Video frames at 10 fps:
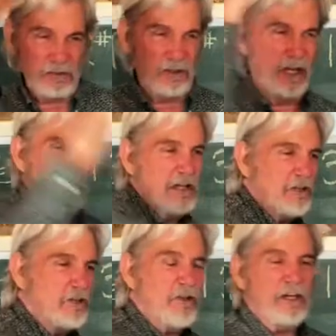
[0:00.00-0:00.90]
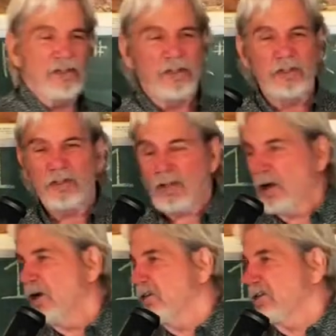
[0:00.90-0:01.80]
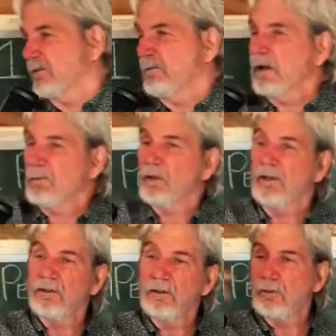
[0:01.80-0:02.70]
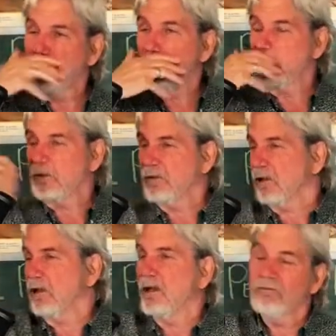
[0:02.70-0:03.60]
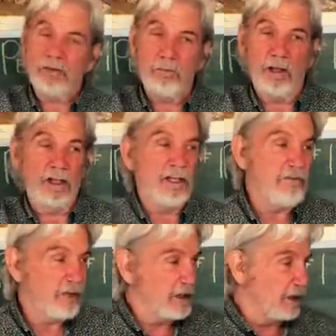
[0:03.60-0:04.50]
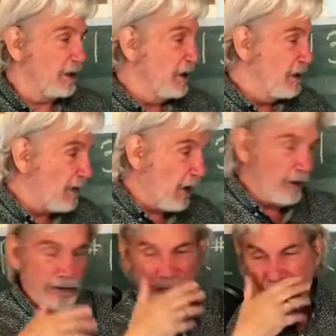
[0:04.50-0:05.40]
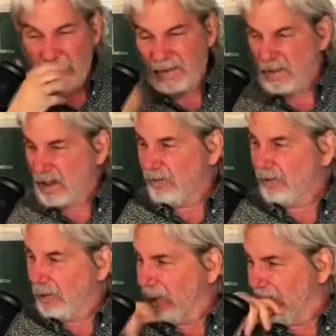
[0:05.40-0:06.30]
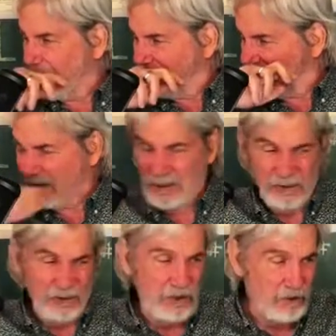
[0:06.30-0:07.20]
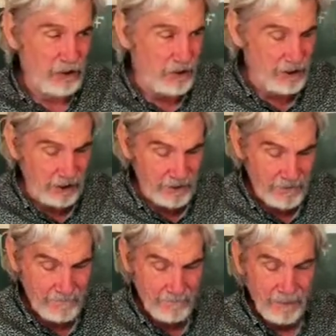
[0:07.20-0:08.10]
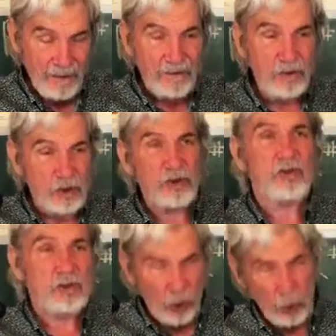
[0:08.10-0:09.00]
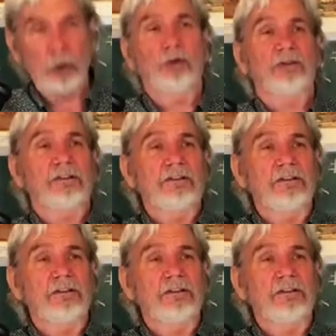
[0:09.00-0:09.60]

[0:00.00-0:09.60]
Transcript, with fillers: and laying things to your charge, and people that used to love you believed it, and all this kind of stuff, and all these things are going on, your soul